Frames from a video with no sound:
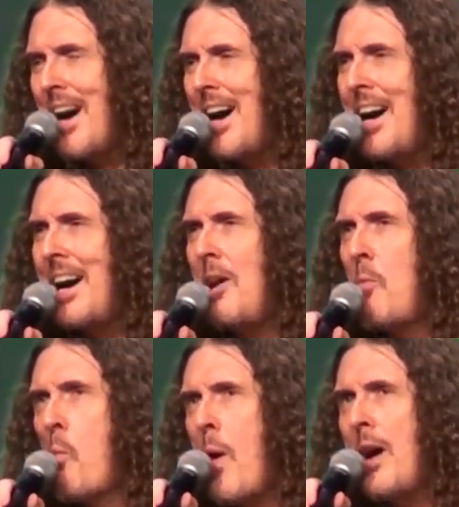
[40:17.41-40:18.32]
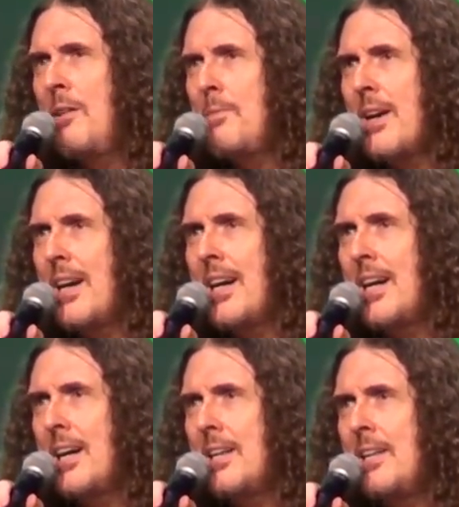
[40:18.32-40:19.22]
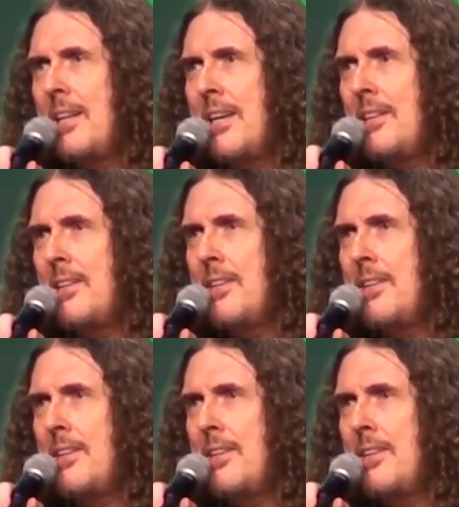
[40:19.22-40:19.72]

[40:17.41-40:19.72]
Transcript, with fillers: uh, well, uh...